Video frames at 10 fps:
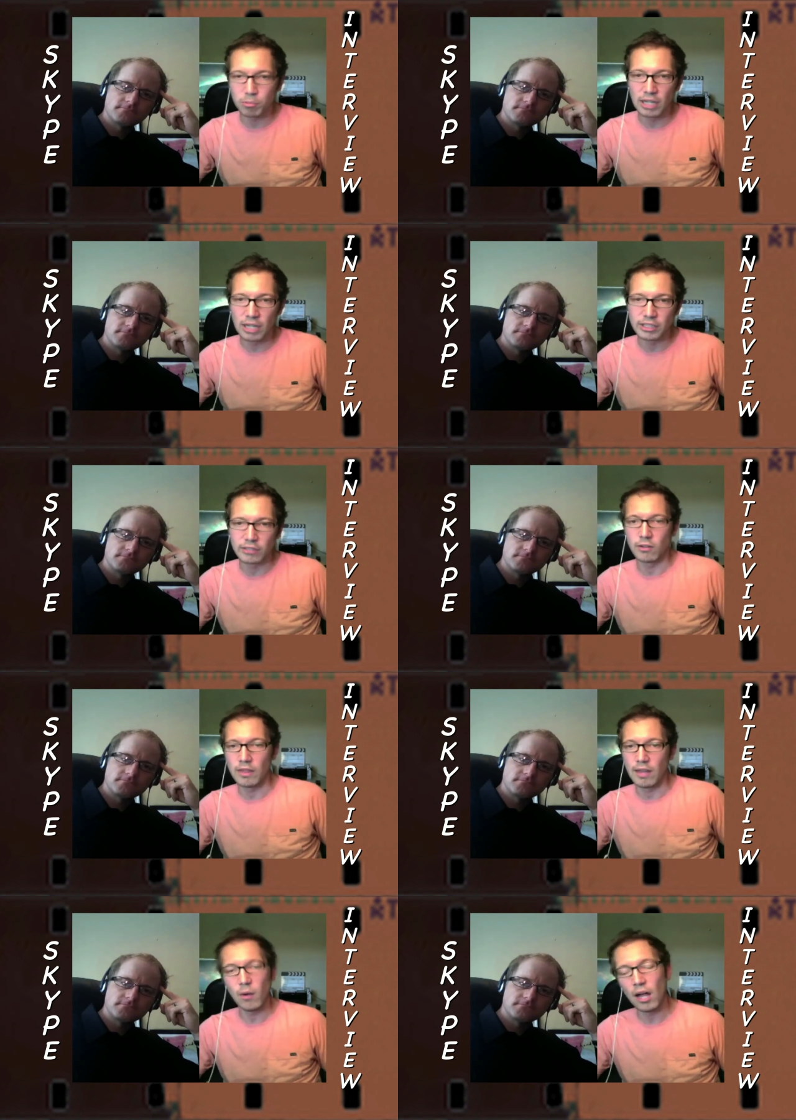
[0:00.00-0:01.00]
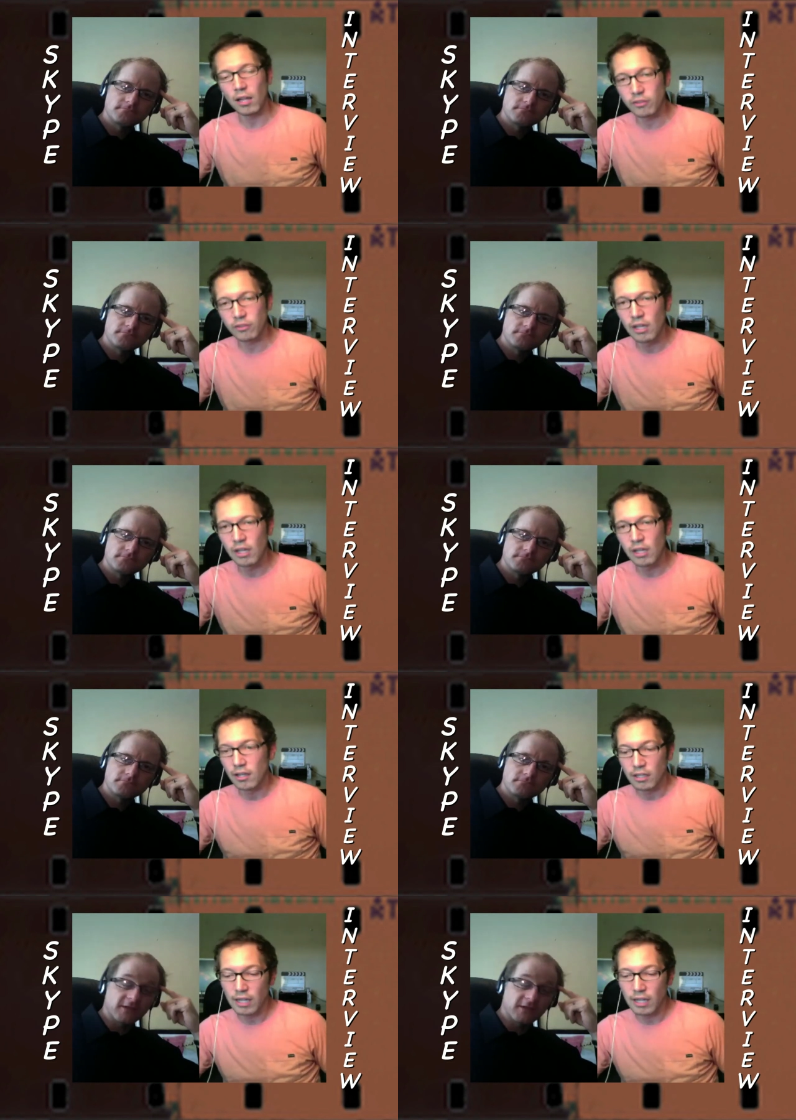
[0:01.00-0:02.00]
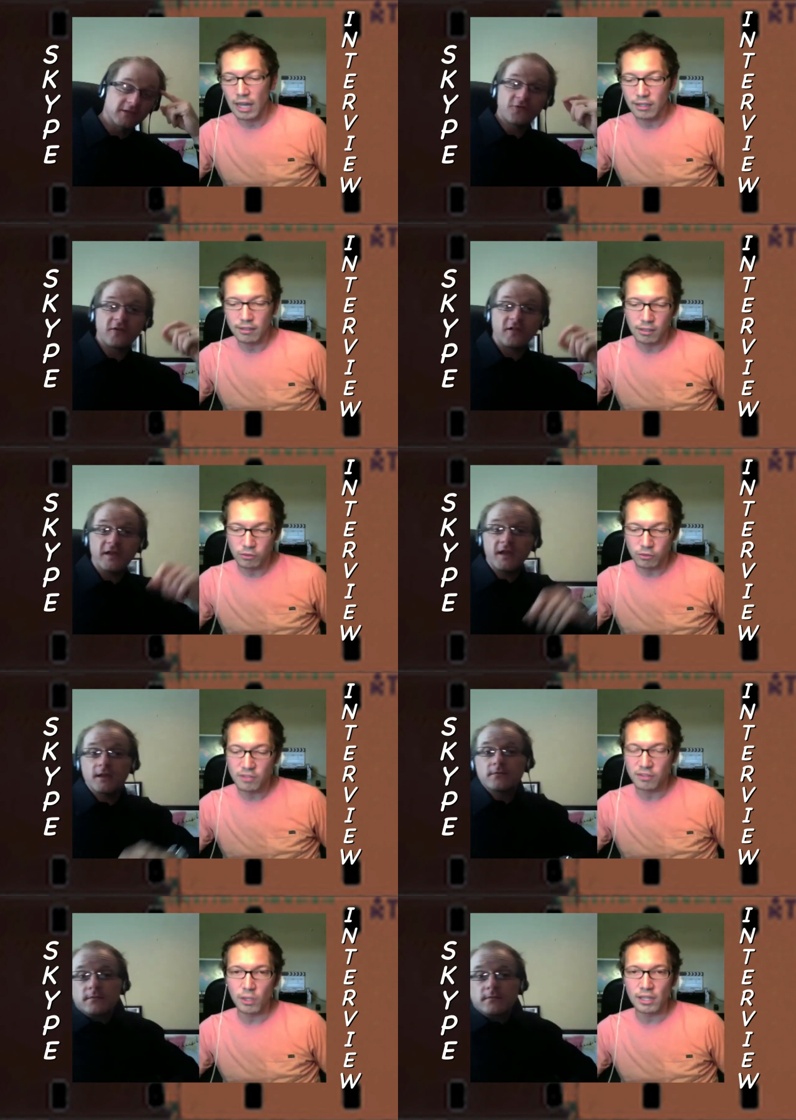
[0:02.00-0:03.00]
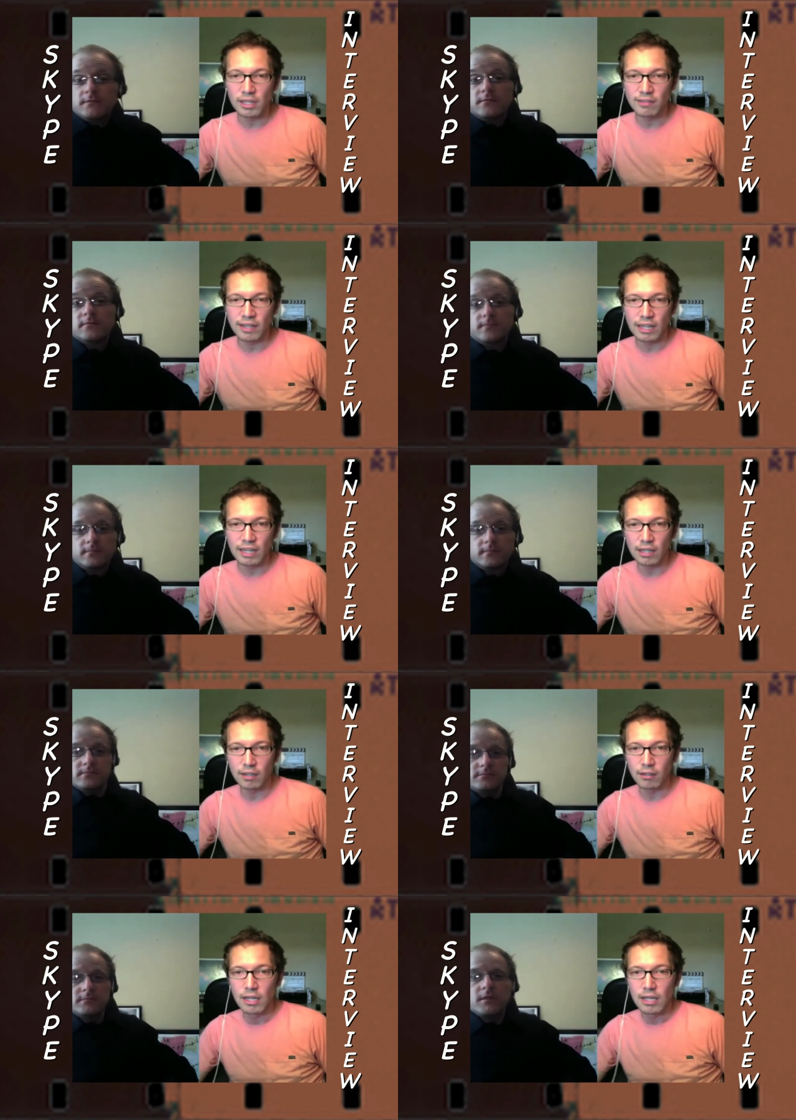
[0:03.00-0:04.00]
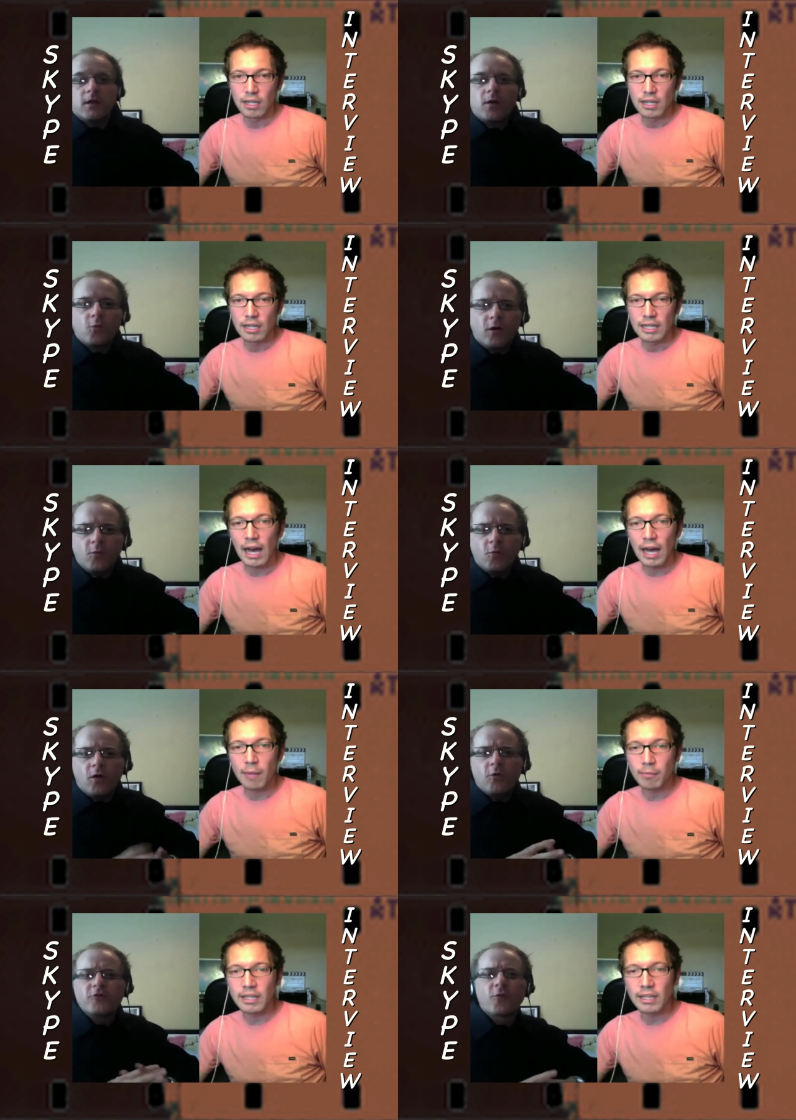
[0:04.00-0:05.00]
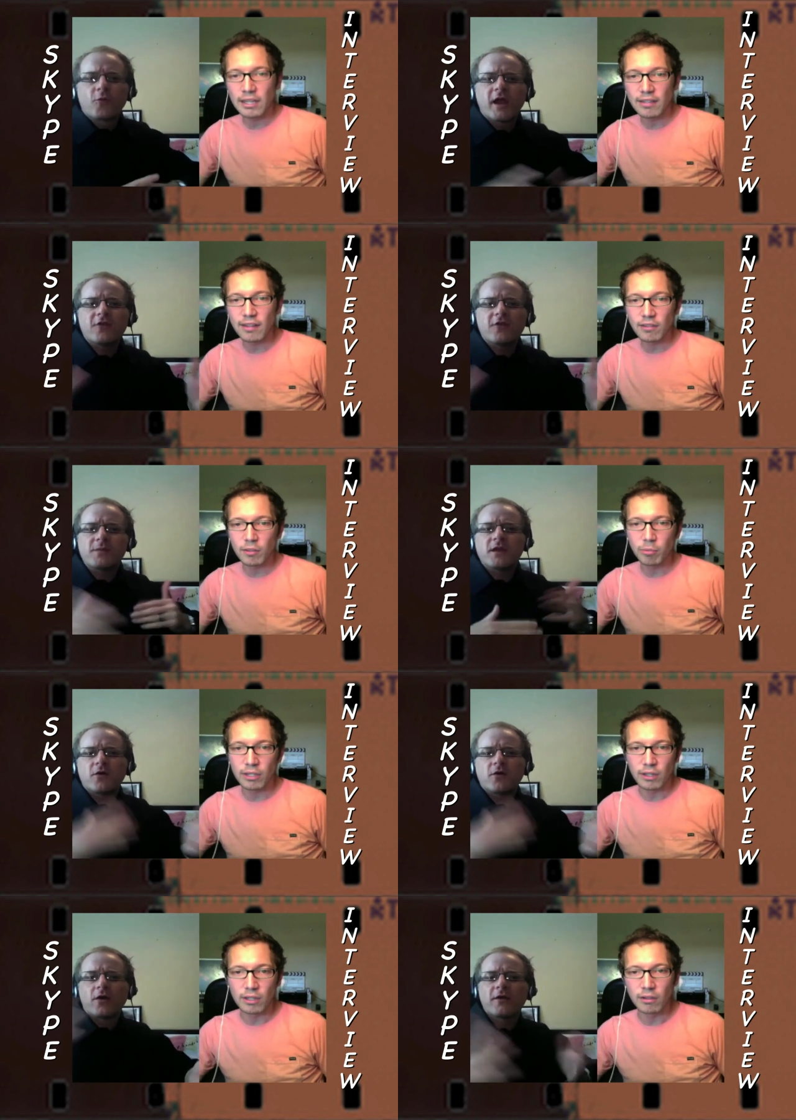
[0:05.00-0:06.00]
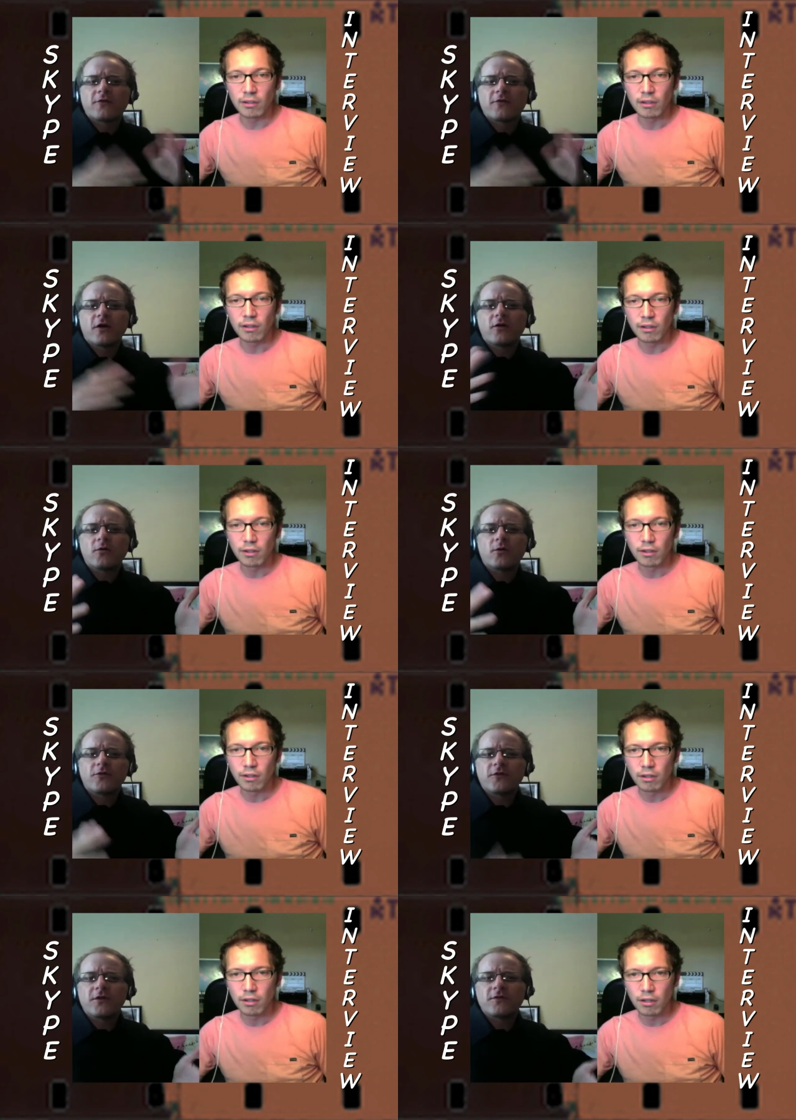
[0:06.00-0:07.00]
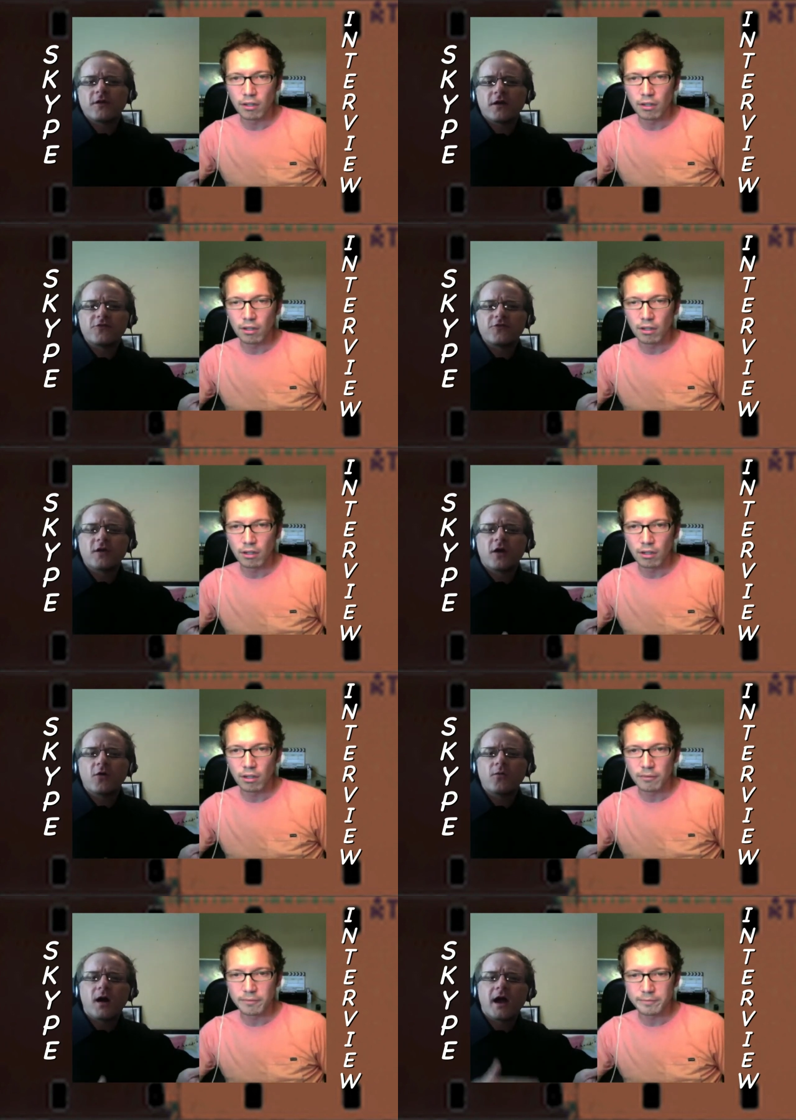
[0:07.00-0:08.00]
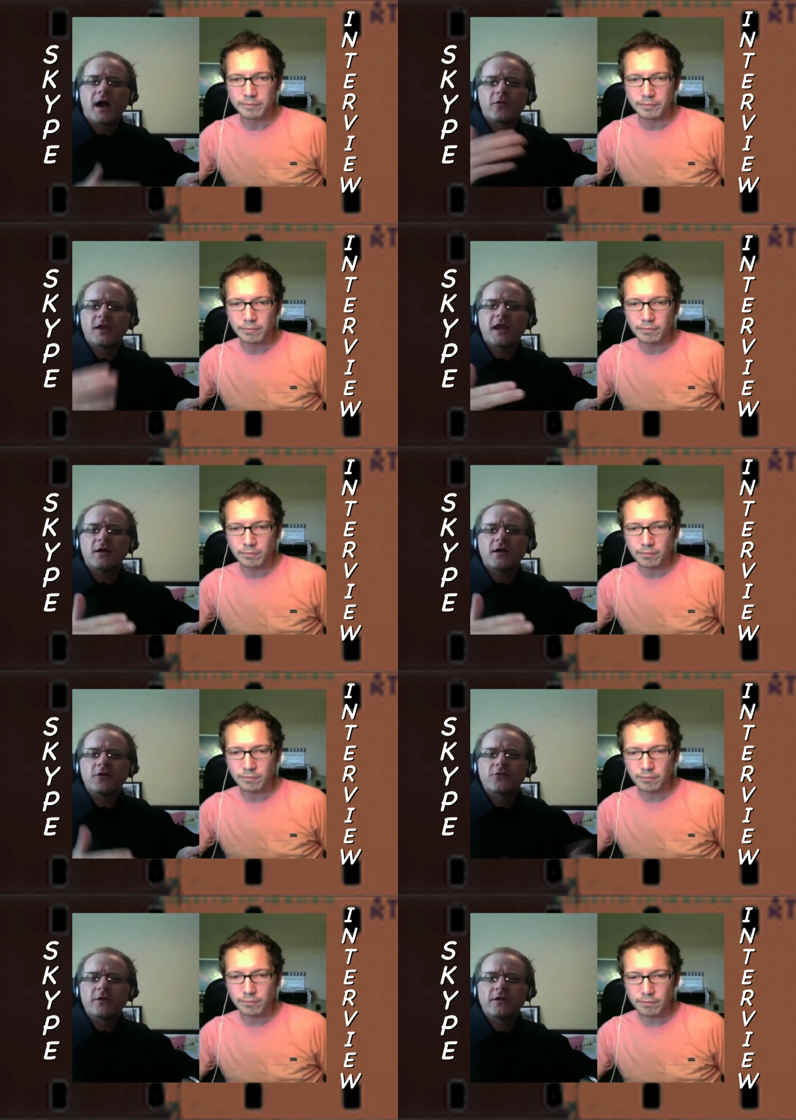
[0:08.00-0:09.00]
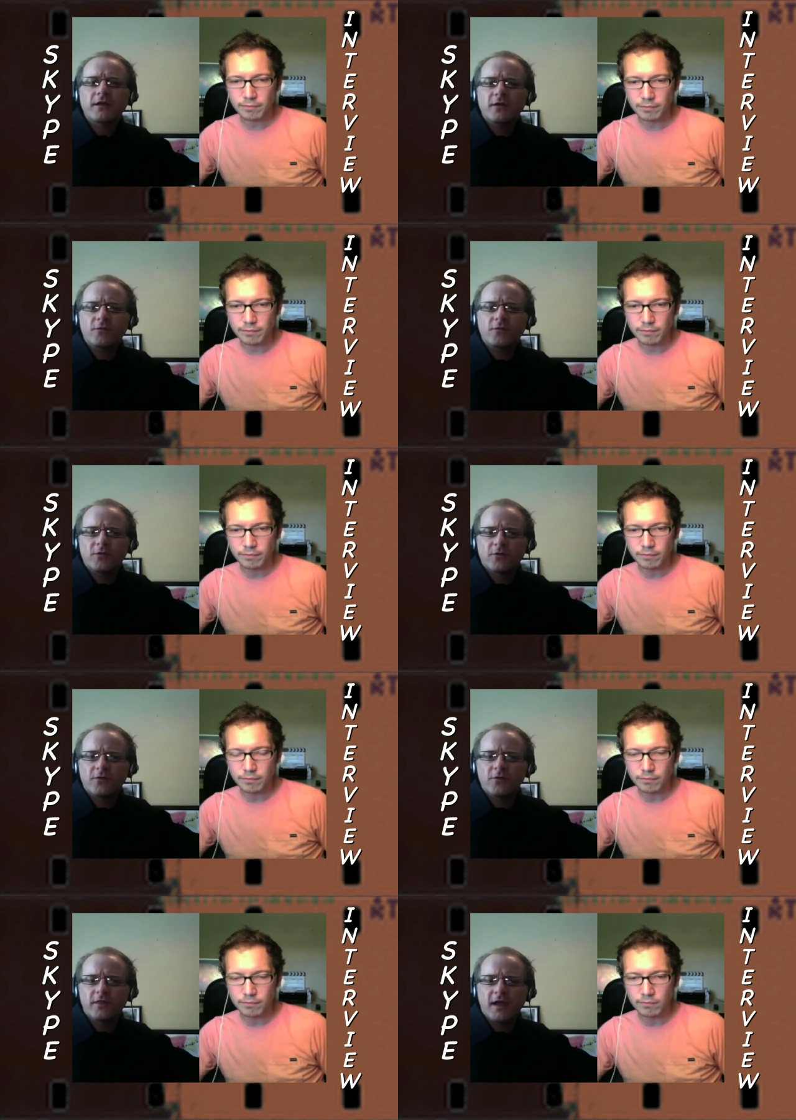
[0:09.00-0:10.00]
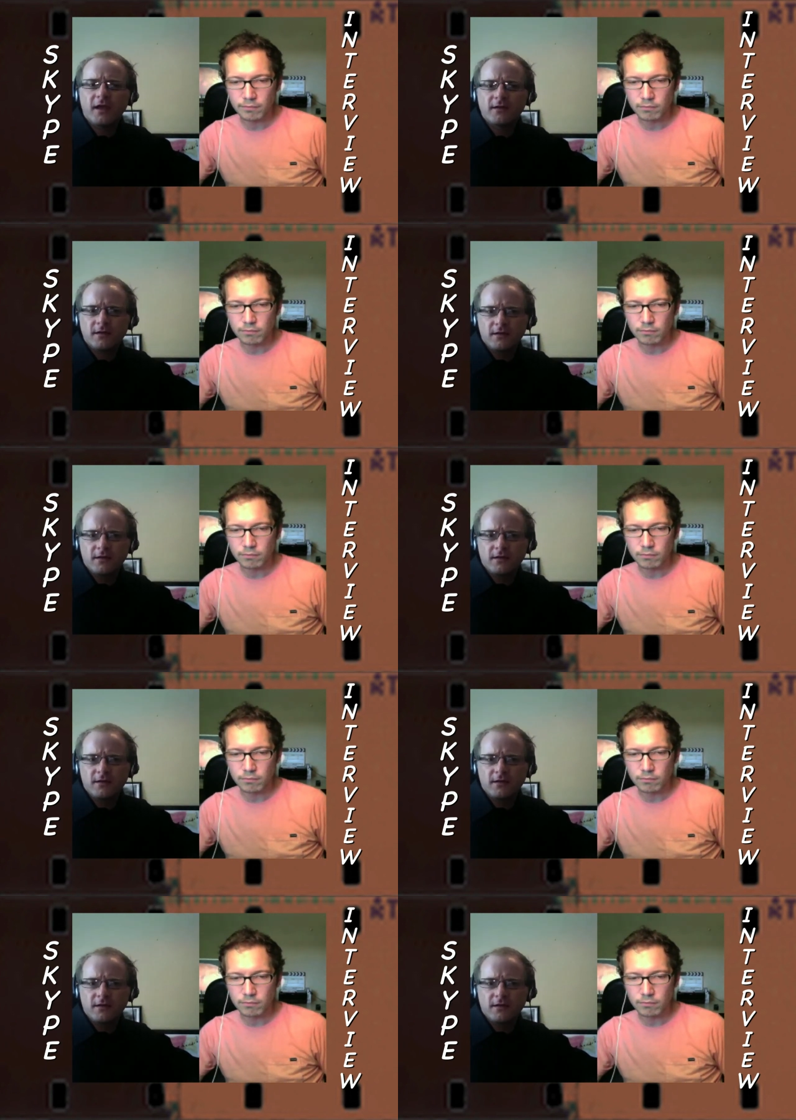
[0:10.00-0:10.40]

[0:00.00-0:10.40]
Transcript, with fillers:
Speaker 1: project, so I thought, well, I'll just it, looks you know clean. do this as quickly as I can. Yeah, what, what would your range be
Speaker 2: on ISO? Was it uh, did you go higher than 800 when you were doing that?